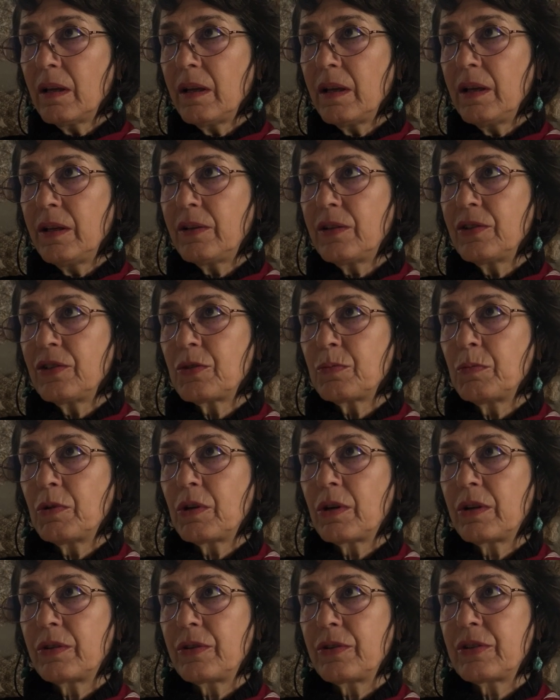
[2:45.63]
It is
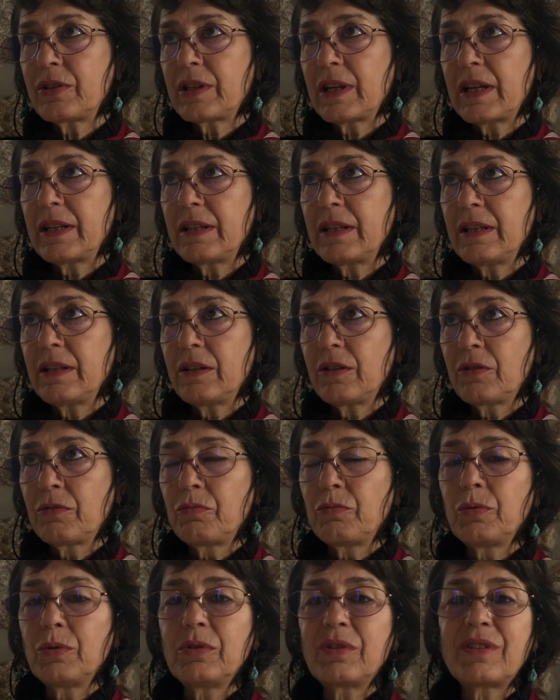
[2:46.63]
more understanding the
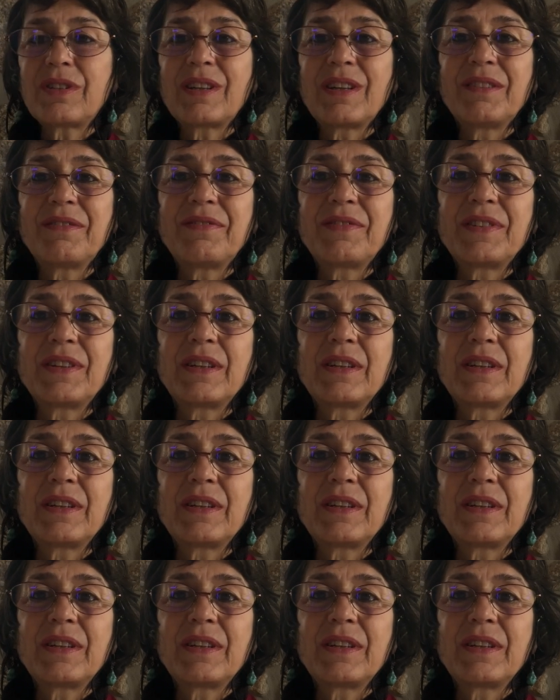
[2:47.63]
roots of